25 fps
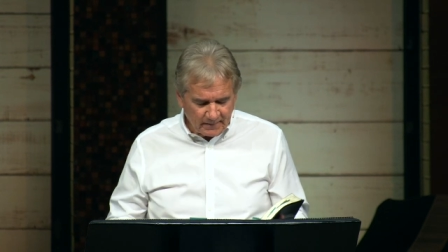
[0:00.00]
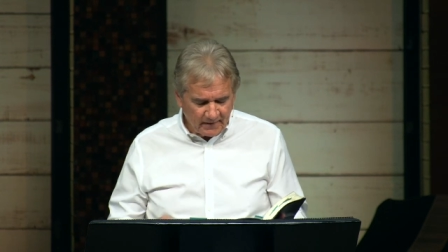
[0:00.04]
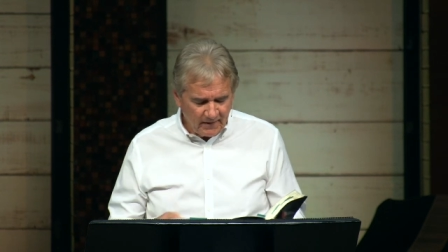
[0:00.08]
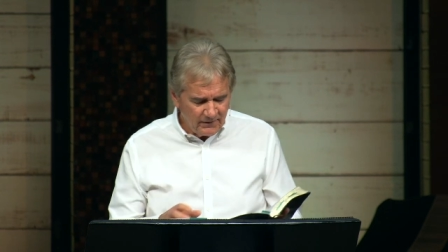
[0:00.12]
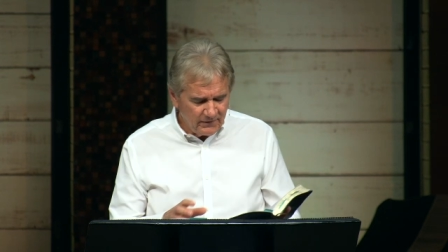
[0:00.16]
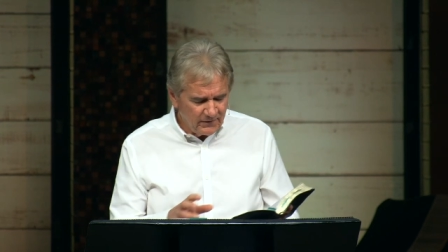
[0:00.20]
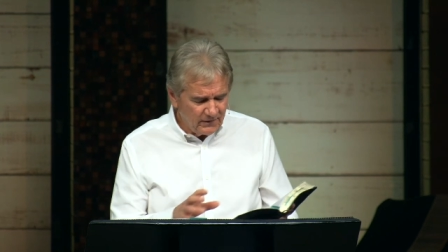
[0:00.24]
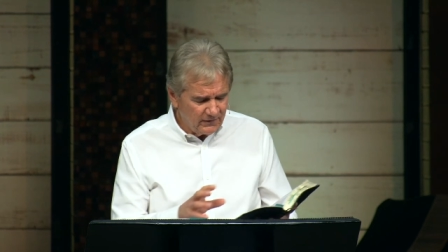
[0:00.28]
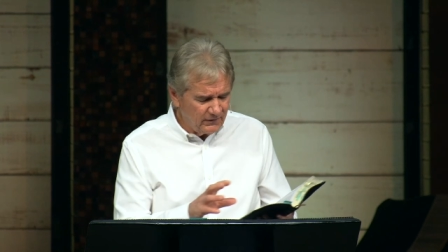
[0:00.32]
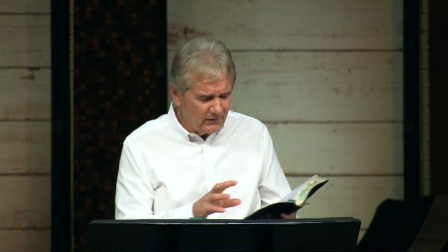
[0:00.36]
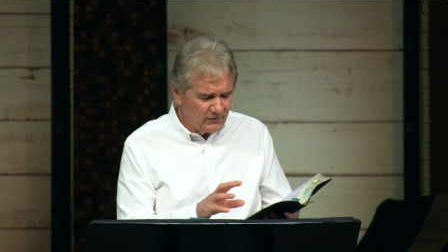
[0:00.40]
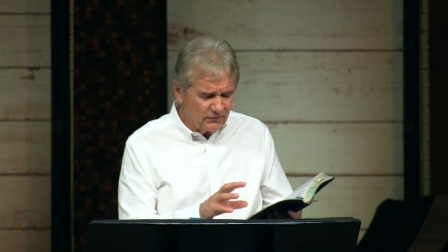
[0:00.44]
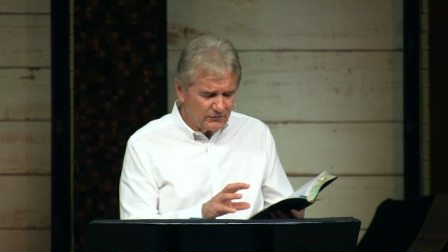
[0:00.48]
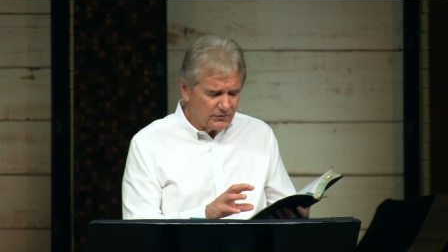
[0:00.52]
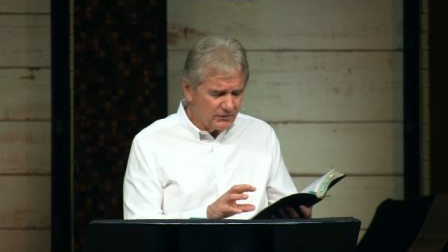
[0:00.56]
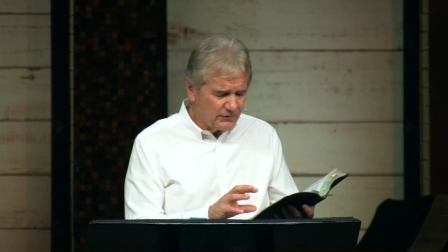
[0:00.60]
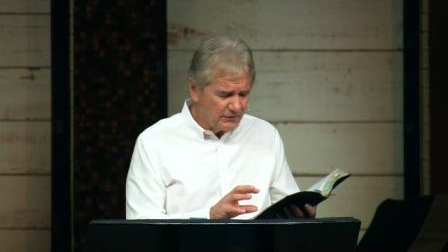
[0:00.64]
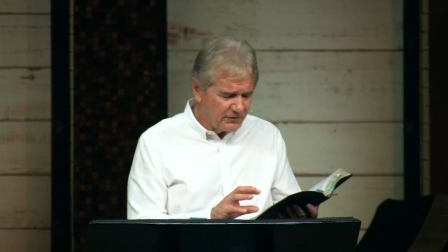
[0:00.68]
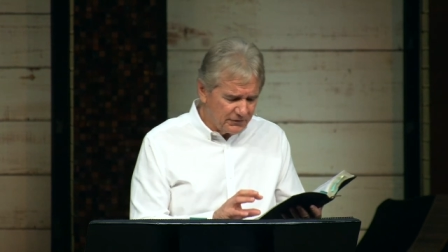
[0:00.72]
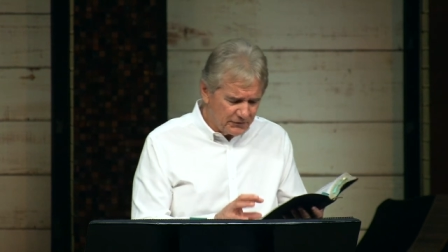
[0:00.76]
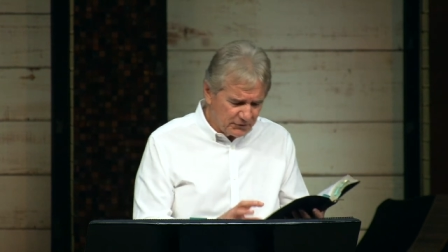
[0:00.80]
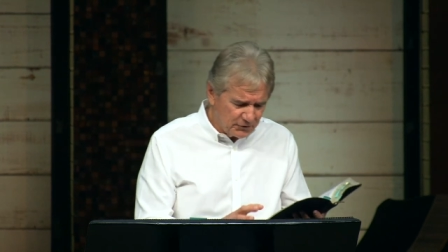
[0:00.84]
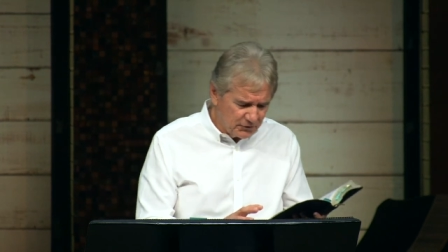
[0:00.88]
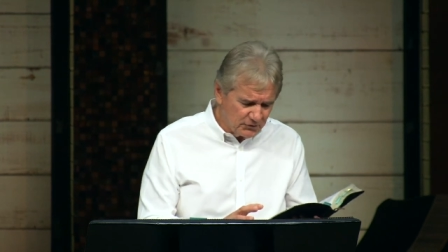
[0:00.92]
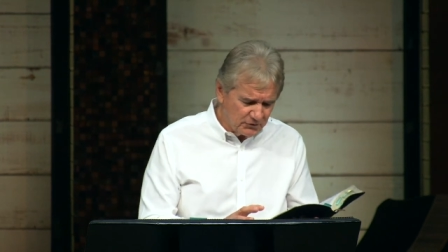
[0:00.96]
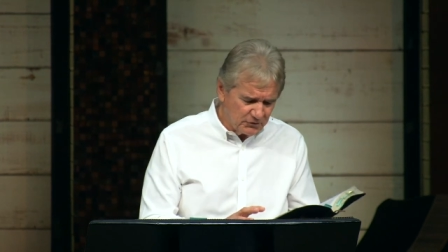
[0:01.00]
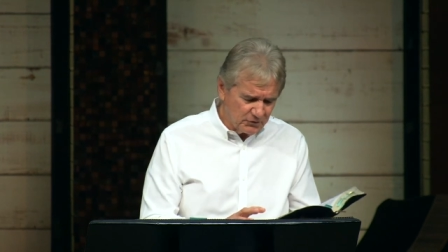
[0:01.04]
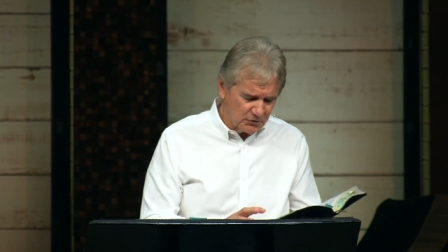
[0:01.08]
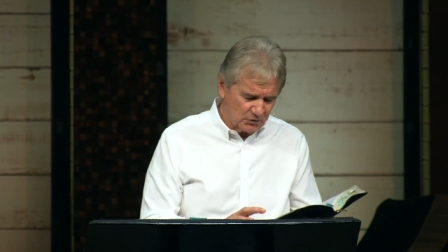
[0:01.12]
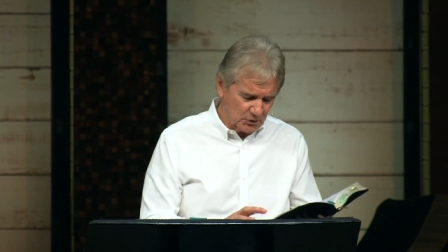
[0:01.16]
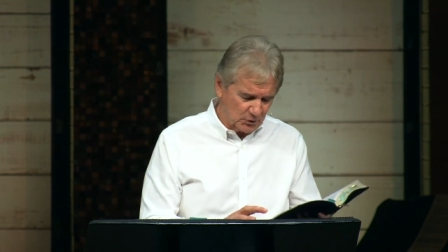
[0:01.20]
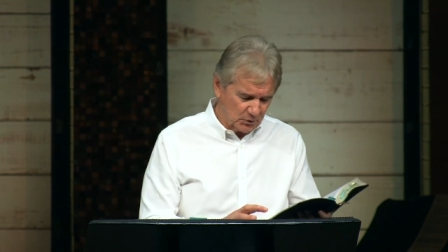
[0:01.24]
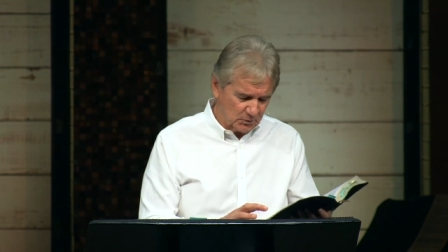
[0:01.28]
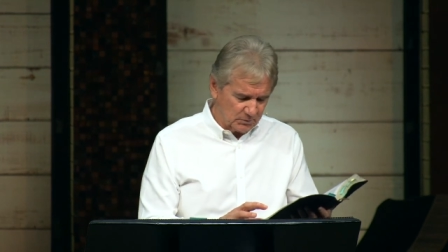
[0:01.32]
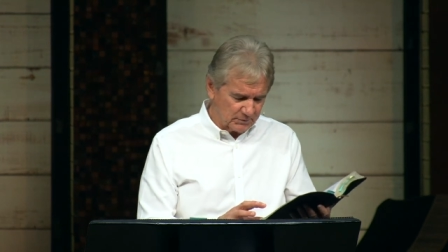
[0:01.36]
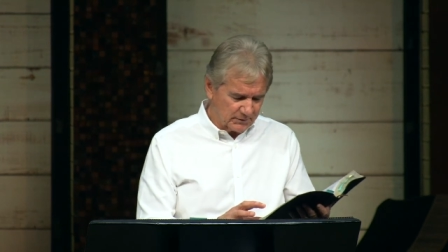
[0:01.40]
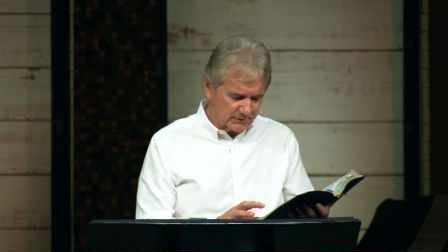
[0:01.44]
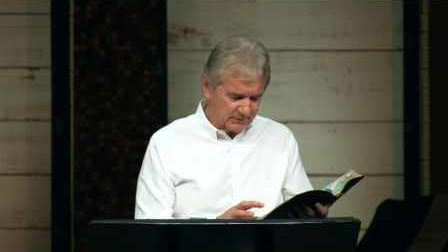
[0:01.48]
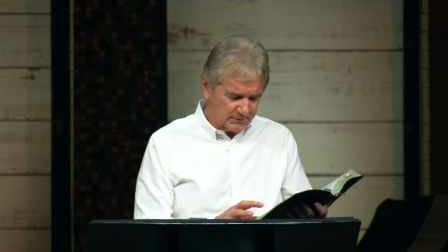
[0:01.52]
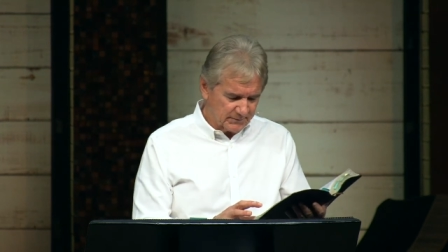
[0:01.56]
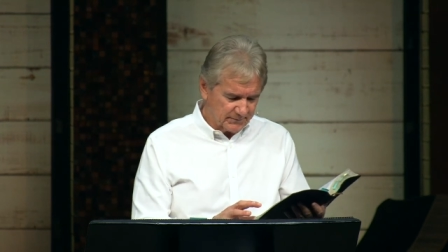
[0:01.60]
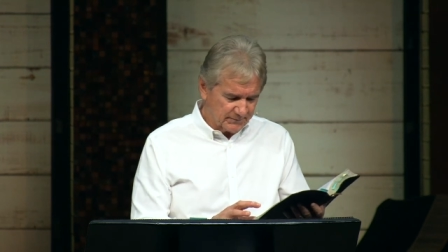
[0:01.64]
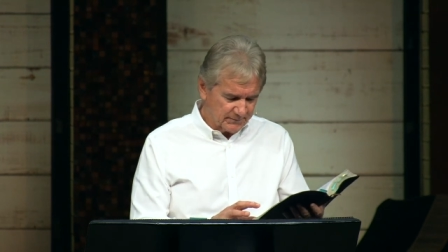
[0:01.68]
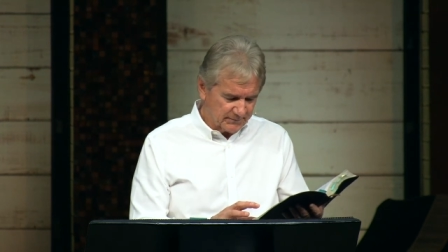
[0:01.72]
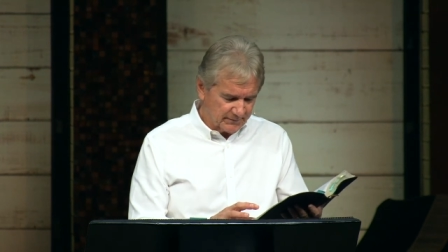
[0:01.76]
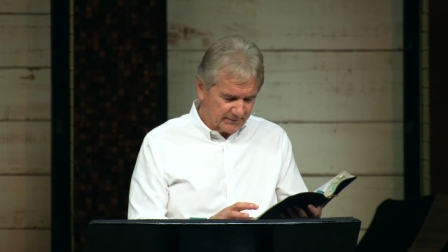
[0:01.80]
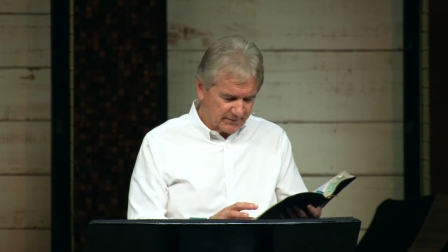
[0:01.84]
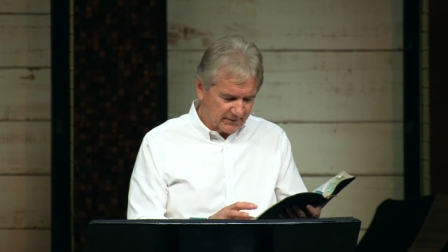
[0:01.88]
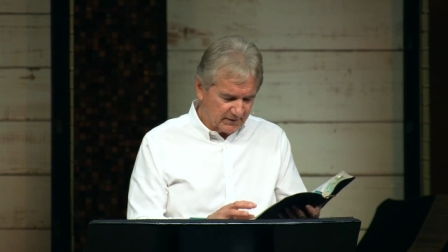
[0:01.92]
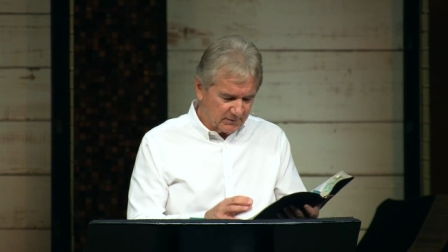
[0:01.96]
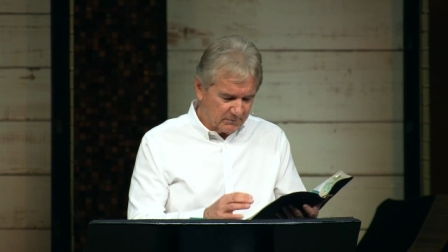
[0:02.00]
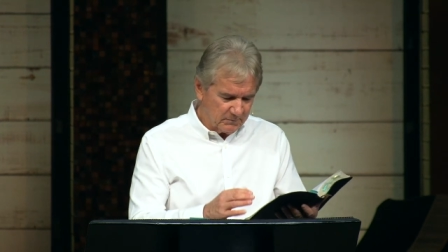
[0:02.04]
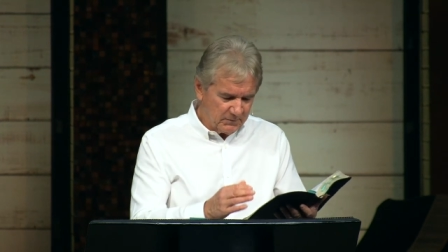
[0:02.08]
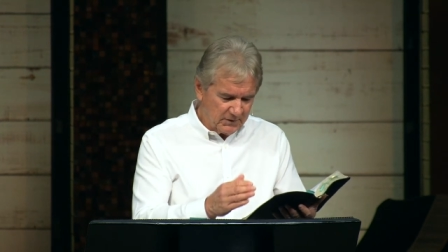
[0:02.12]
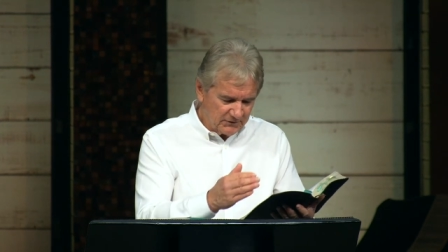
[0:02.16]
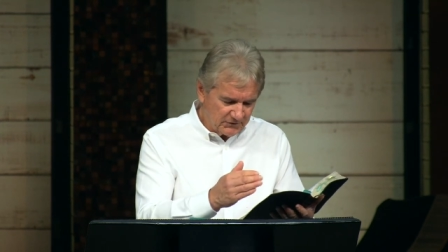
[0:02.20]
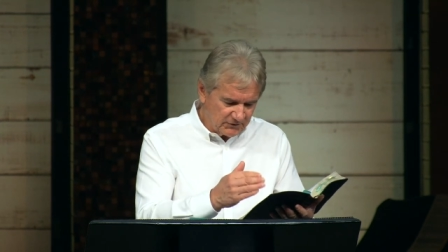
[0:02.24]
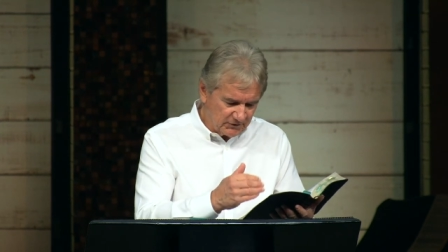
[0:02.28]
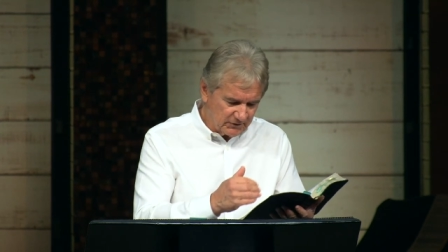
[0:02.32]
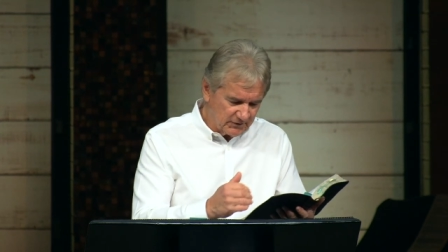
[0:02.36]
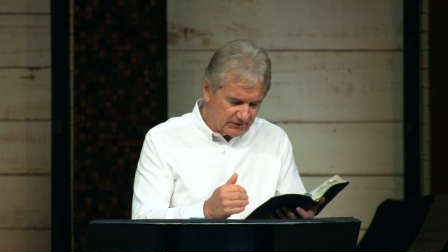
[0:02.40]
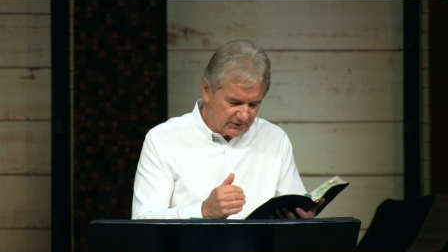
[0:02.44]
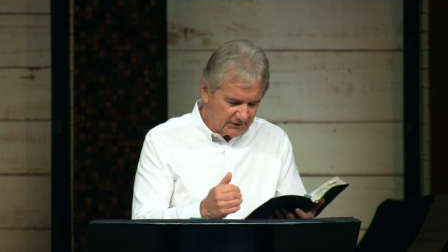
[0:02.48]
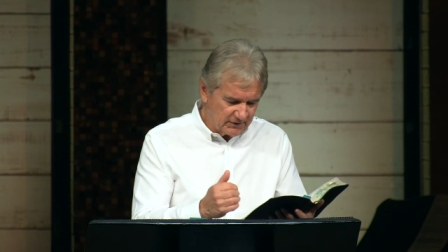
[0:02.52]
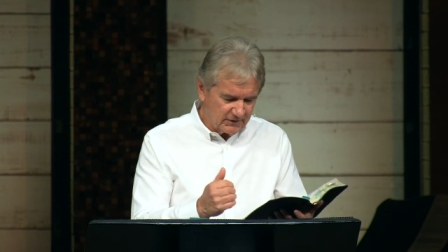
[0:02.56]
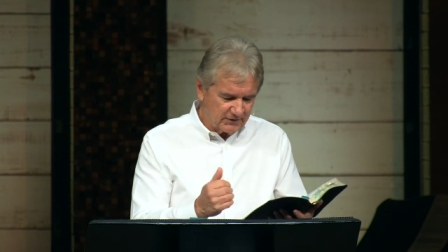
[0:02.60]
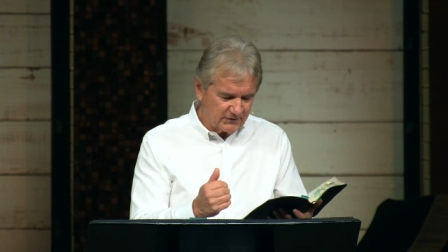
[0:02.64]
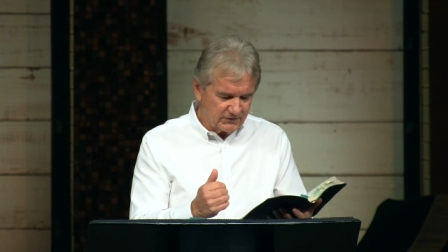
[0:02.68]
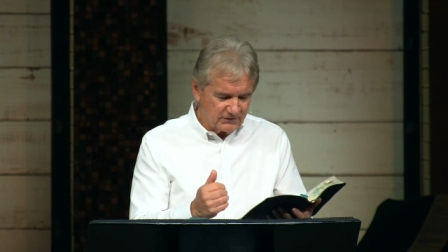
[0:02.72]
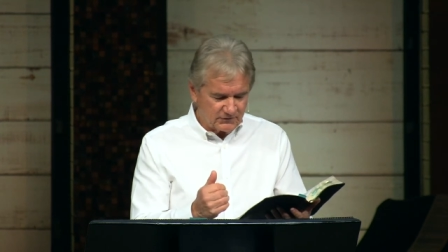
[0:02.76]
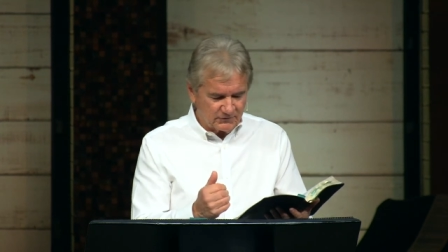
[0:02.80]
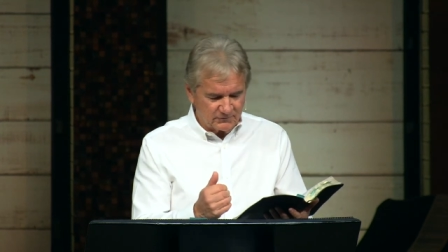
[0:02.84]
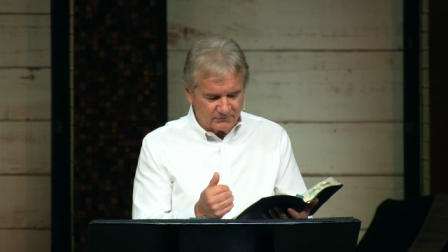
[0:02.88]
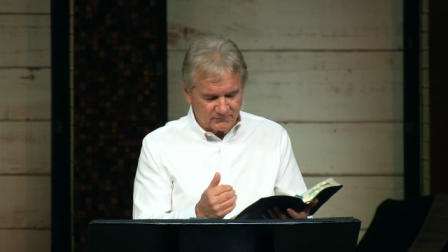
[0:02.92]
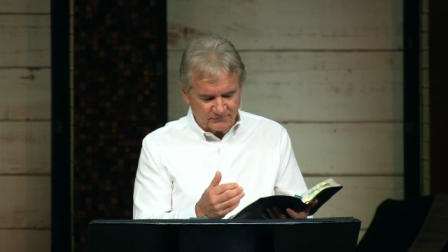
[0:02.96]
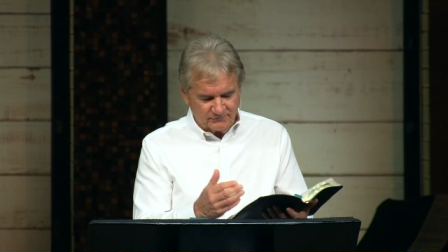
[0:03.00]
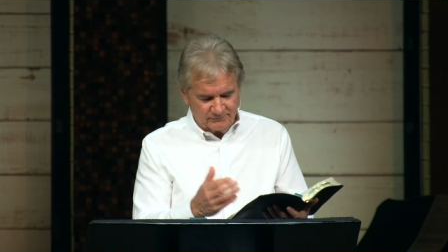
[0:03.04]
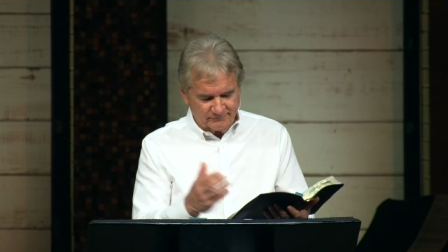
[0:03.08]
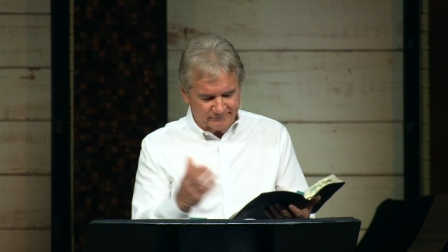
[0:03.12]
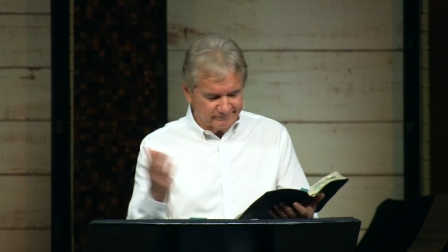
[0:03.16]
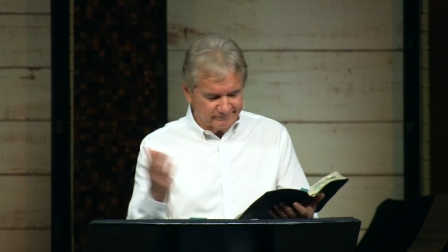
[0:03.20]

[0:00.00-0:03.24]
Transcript: And then there's a third group mentioned in these